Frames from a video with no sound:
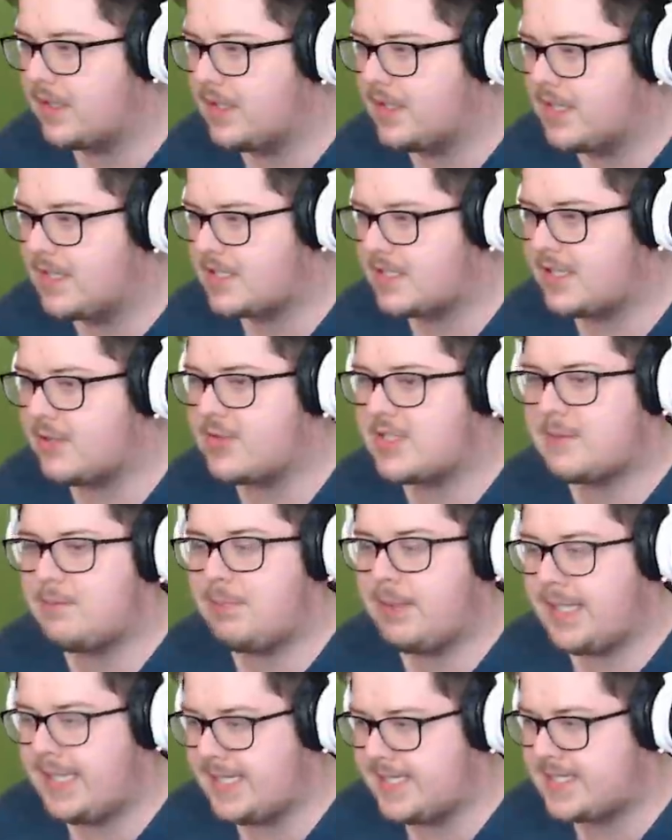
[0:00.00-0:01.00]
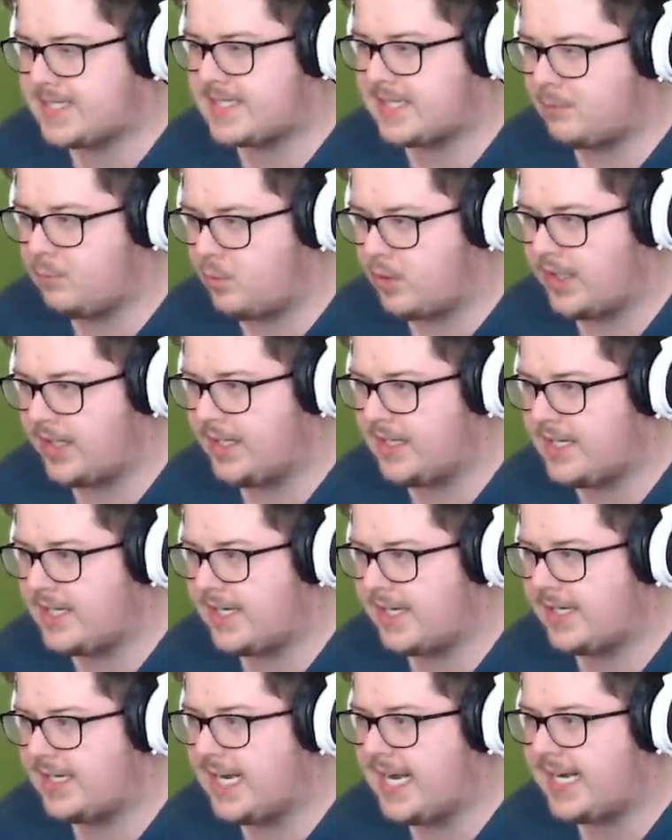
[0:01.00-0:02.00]
so there is a pit somewhere
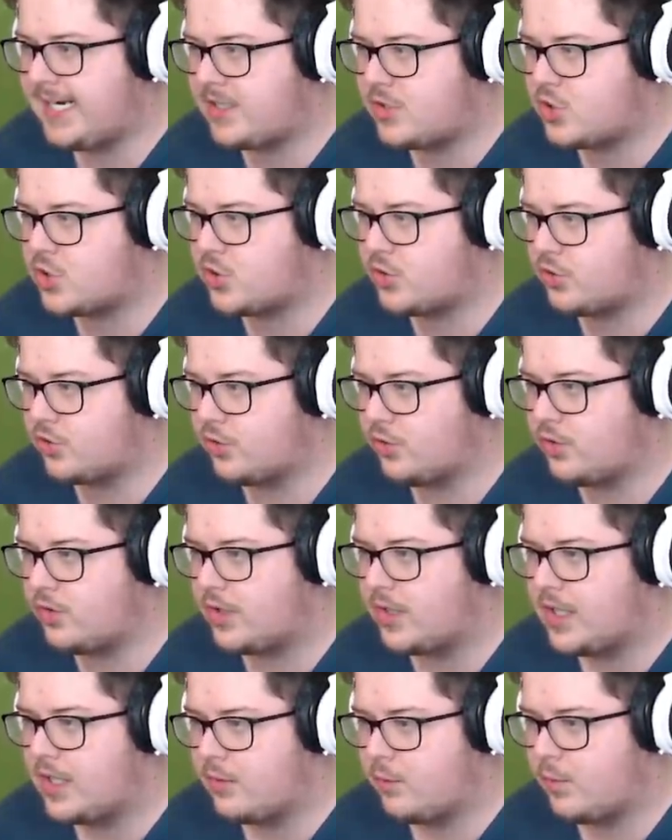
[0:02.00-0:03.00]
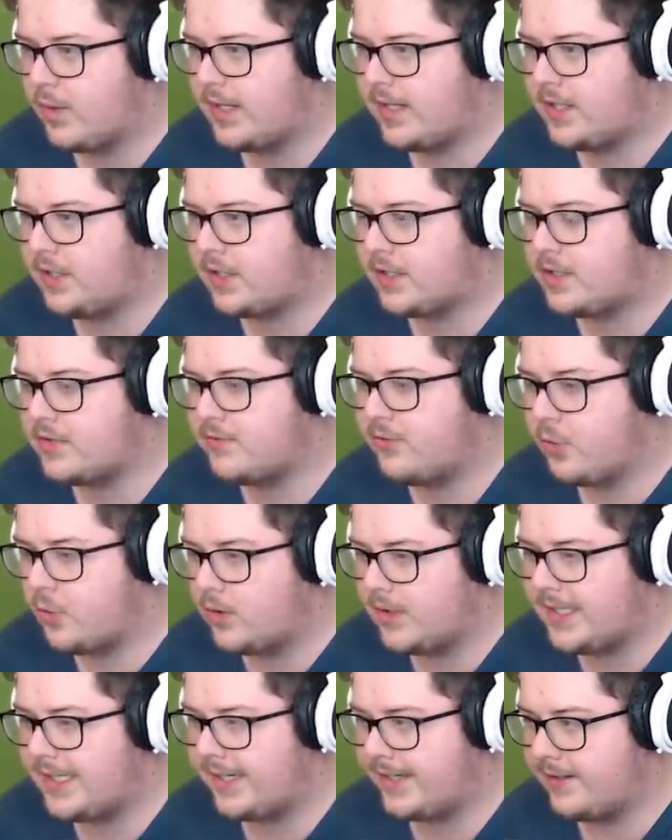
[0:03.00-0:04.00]
in Act 2 where you can
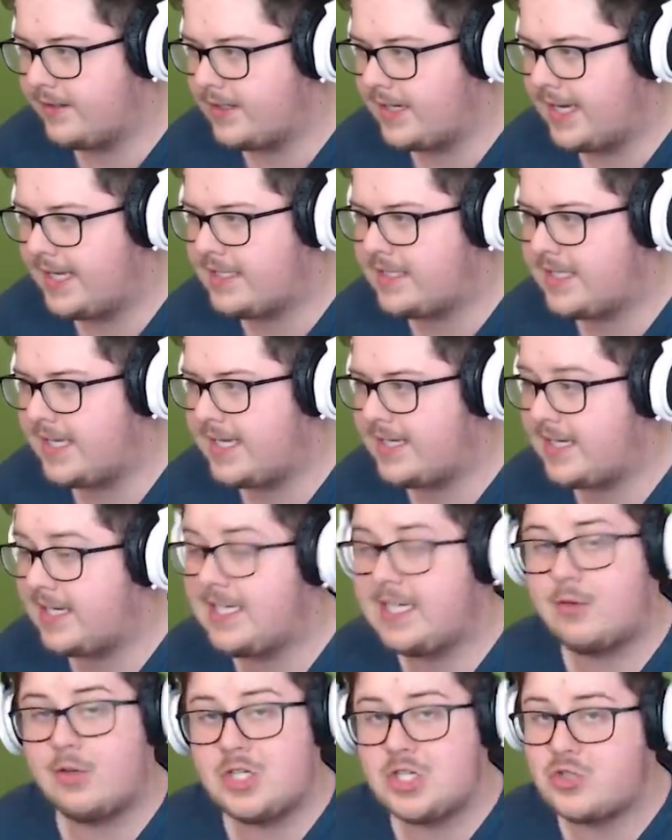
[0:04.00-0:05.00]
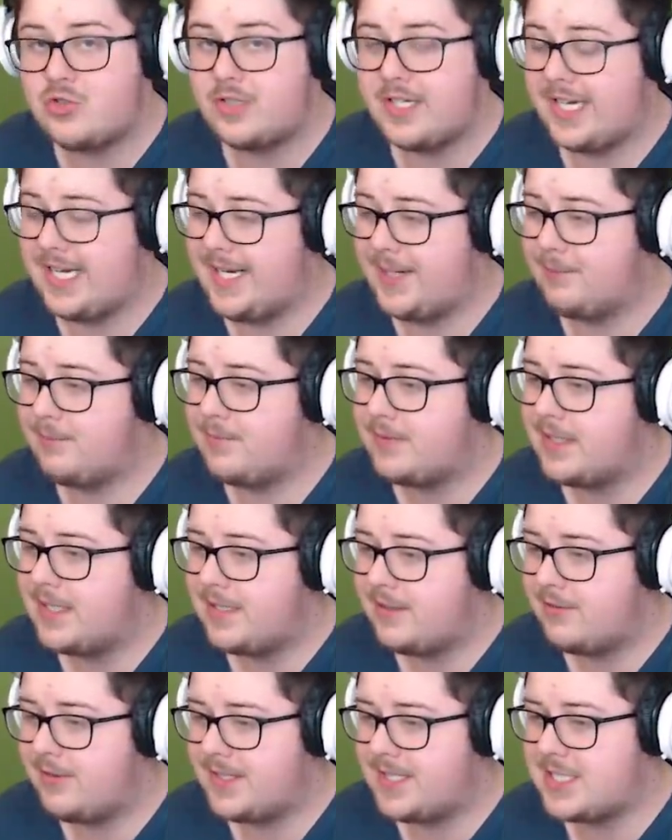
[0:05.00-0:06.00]
fall in, and then in the original game,
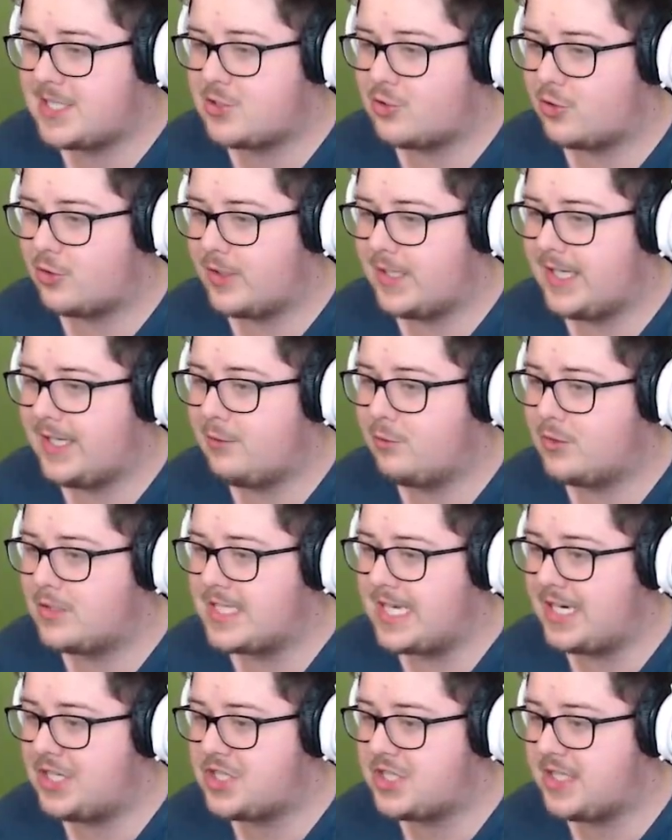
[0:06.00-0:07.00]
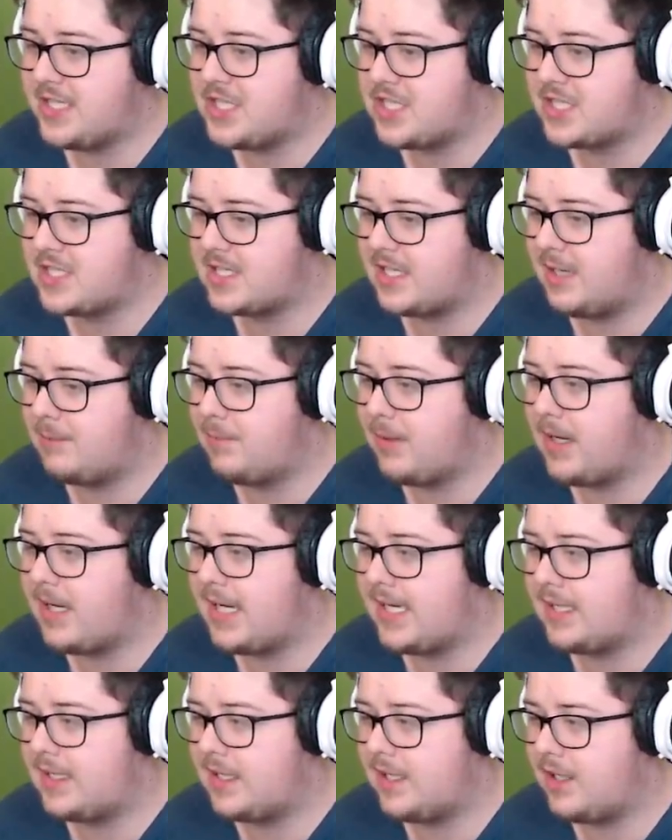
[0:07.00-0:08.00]
funny story, it was actually just a
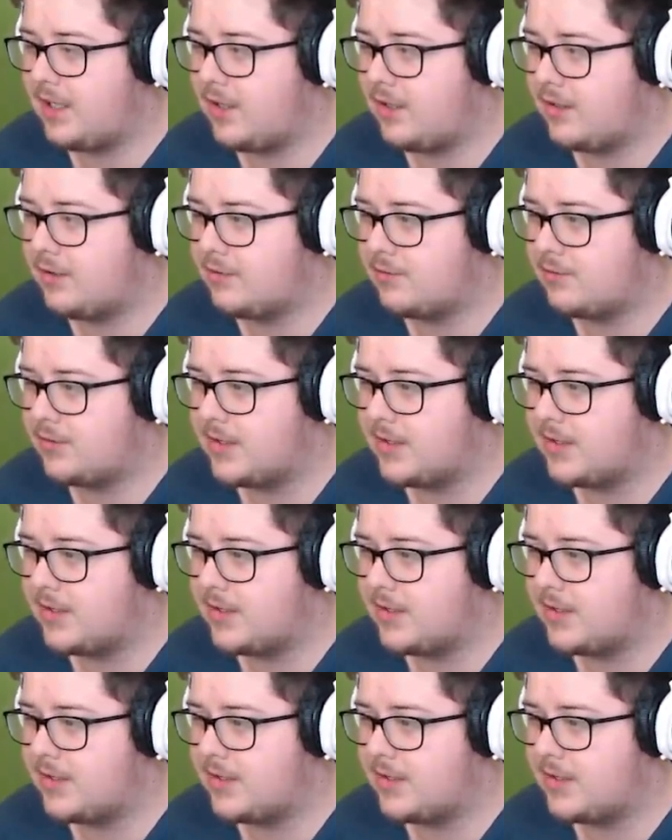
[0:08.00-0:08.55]
pile of,